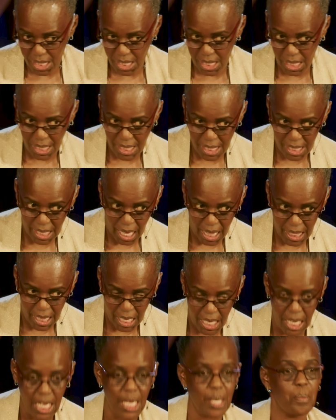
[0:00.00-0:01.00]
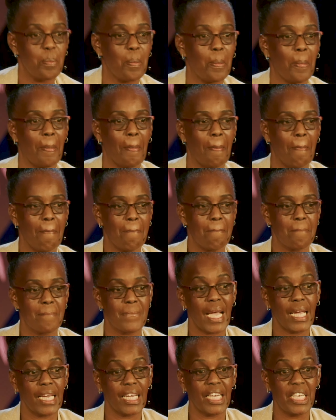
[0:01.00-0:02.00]
just the other day,
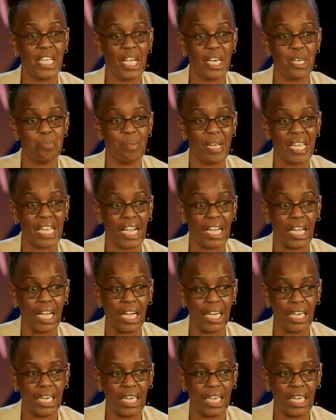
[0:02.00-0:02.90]
I cleared my car.